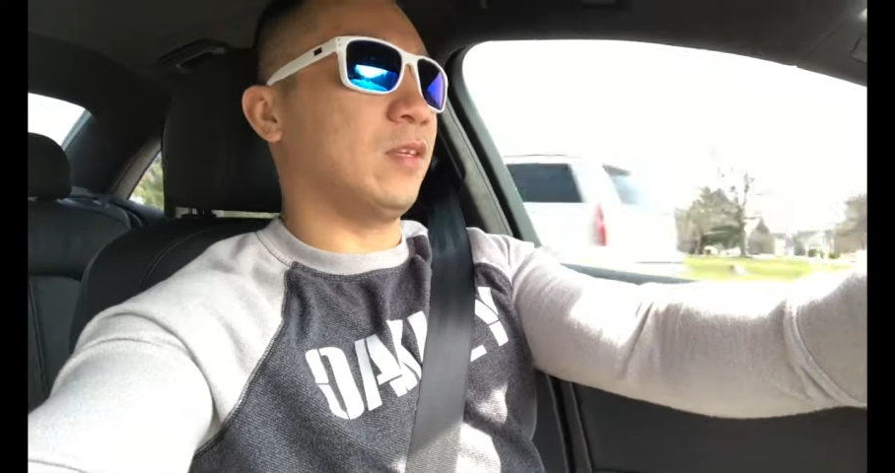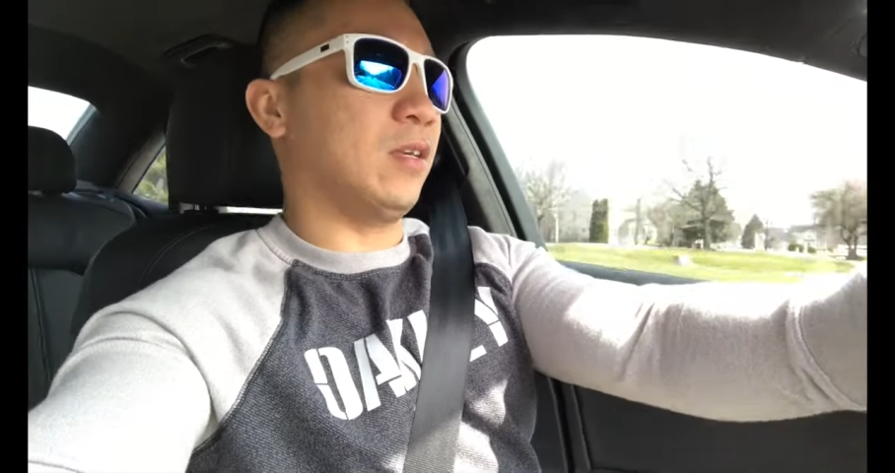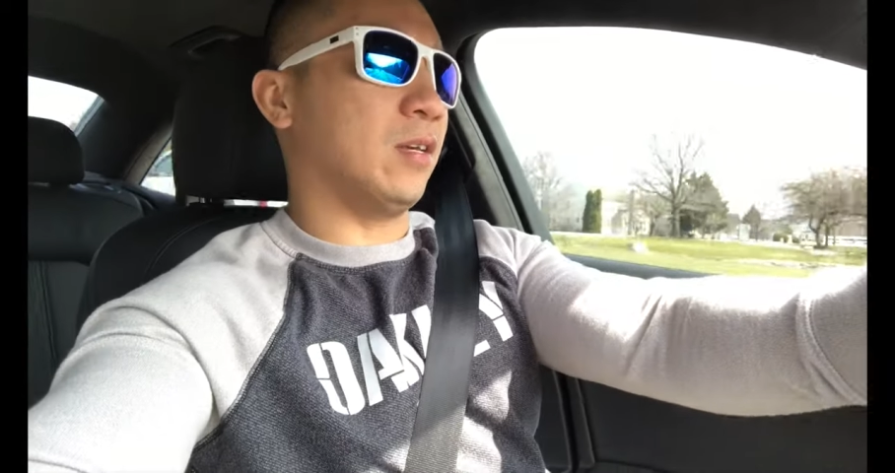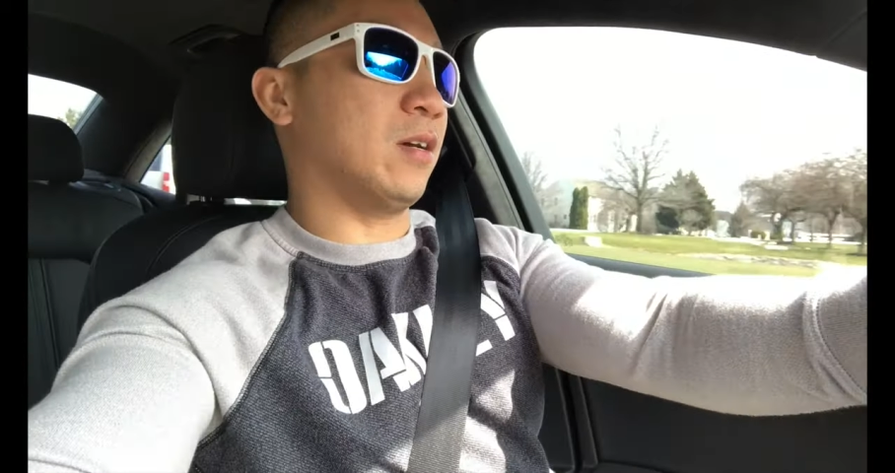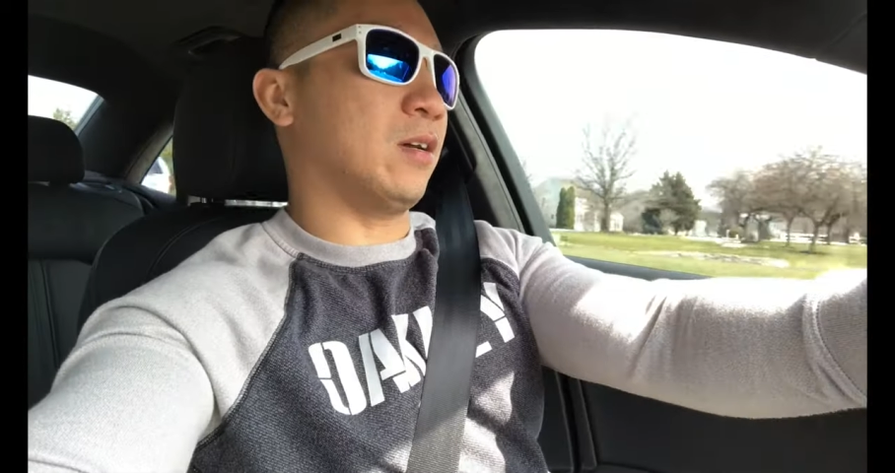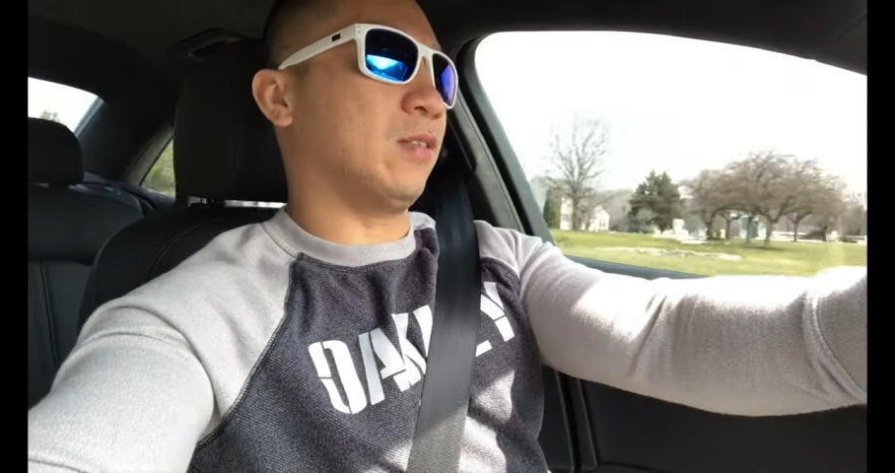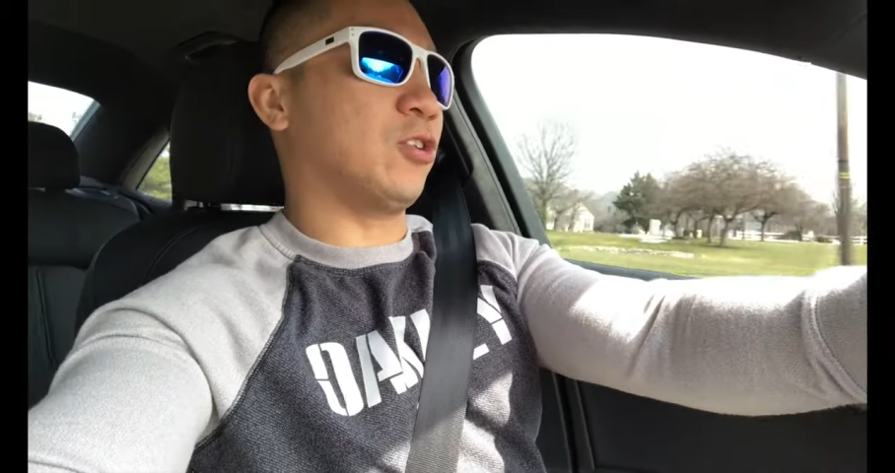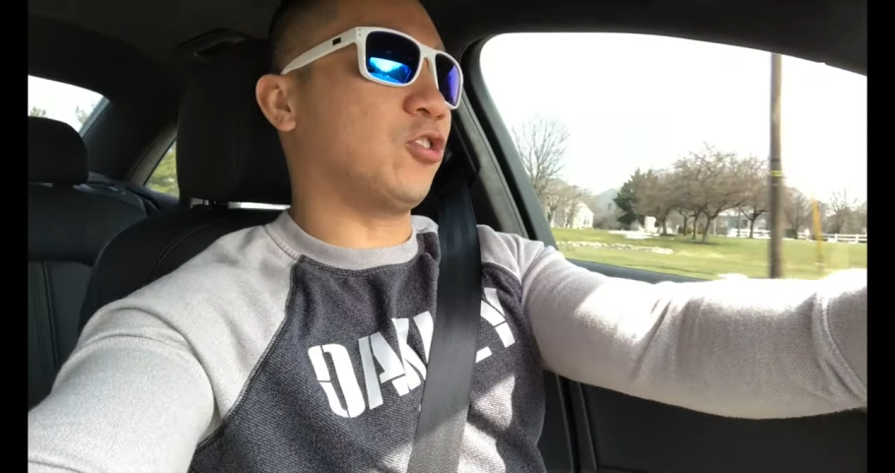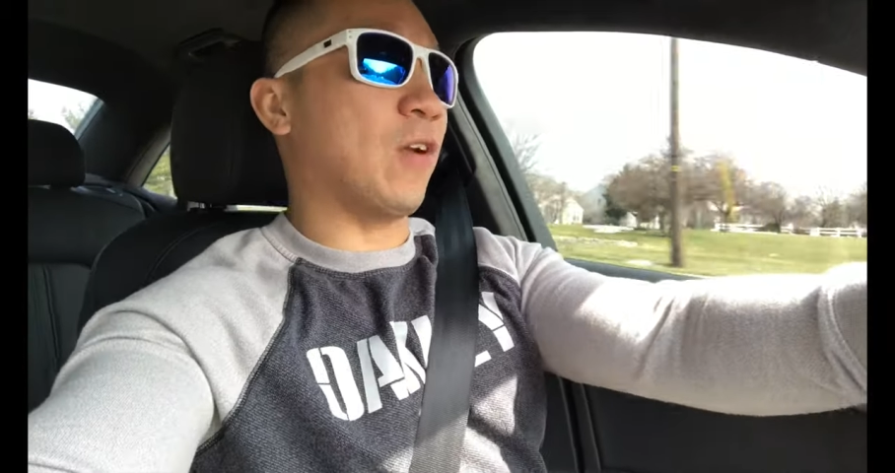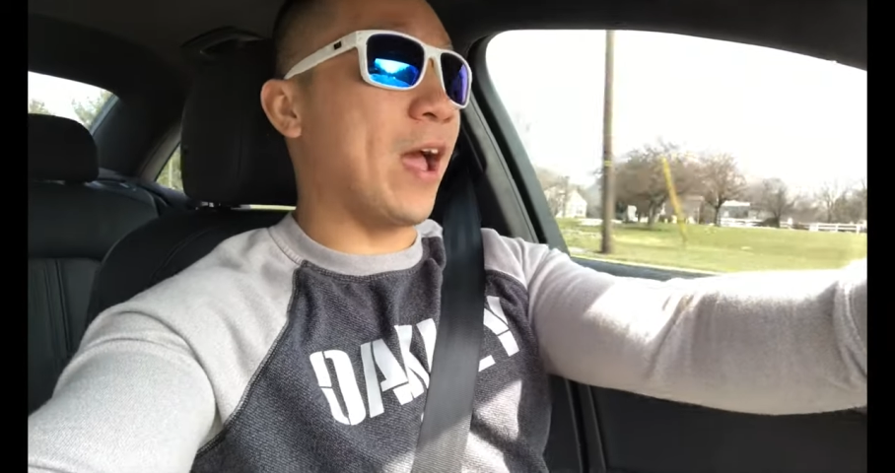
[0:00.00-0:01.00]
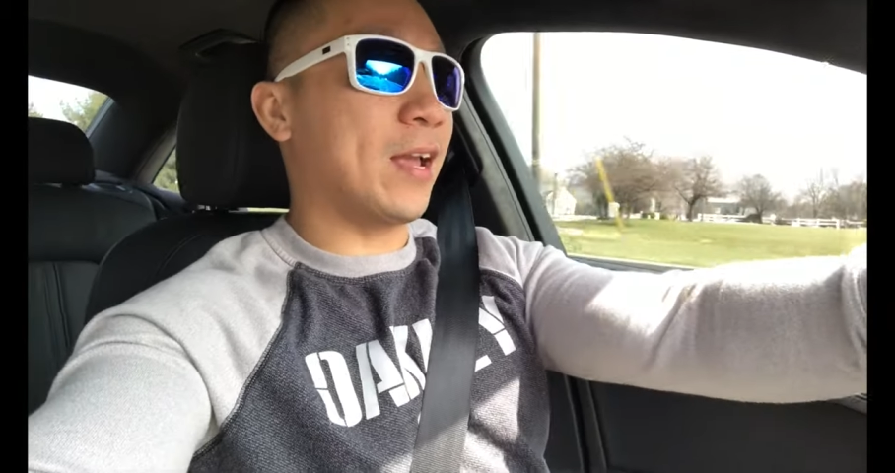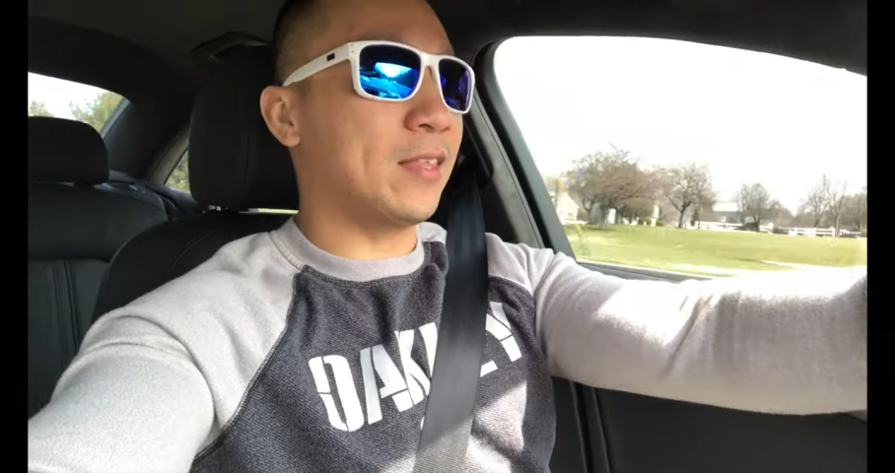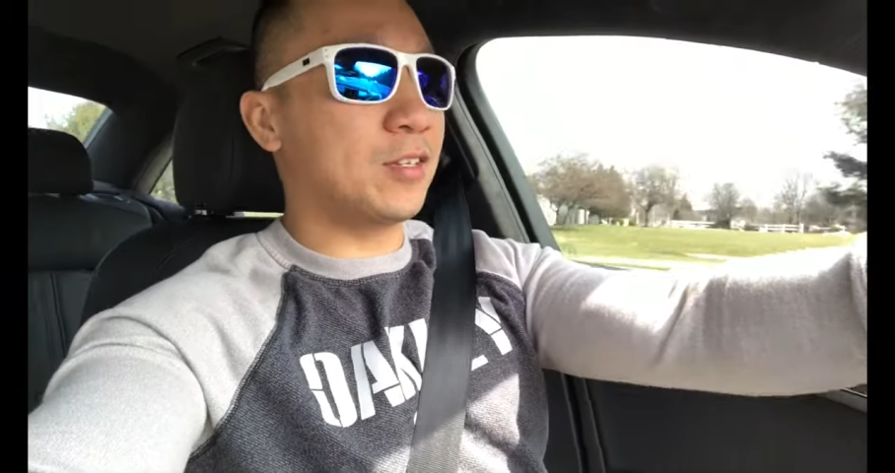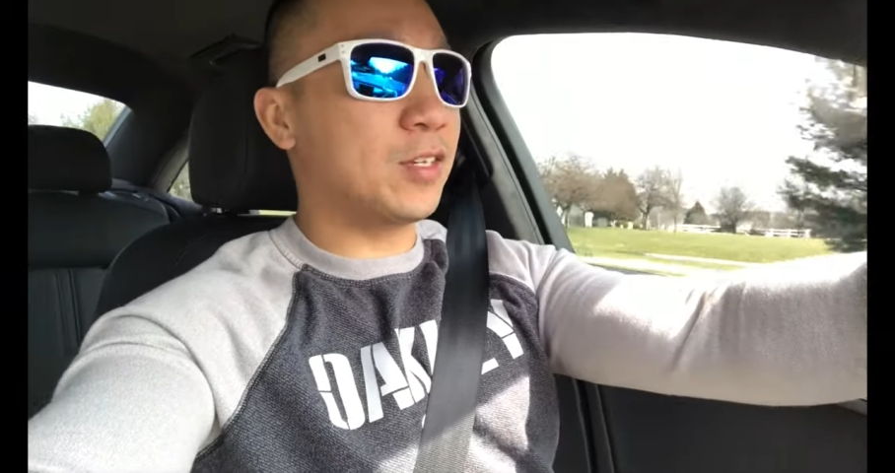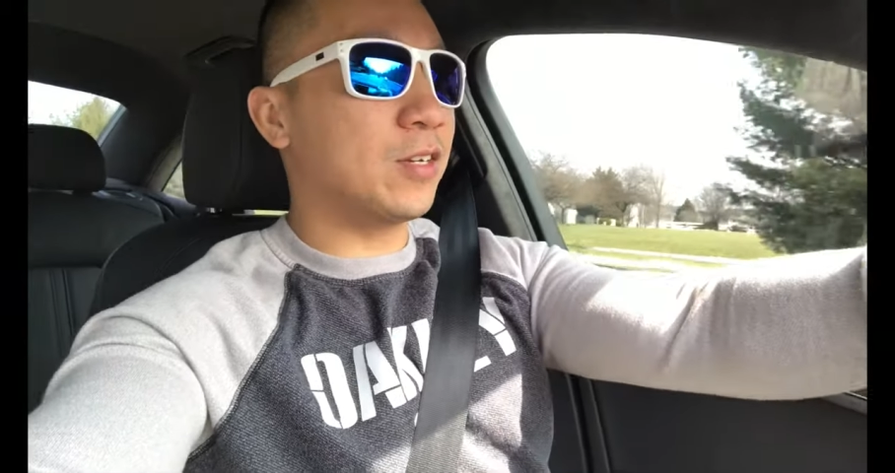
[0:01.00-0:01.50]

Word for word: the uh, the track this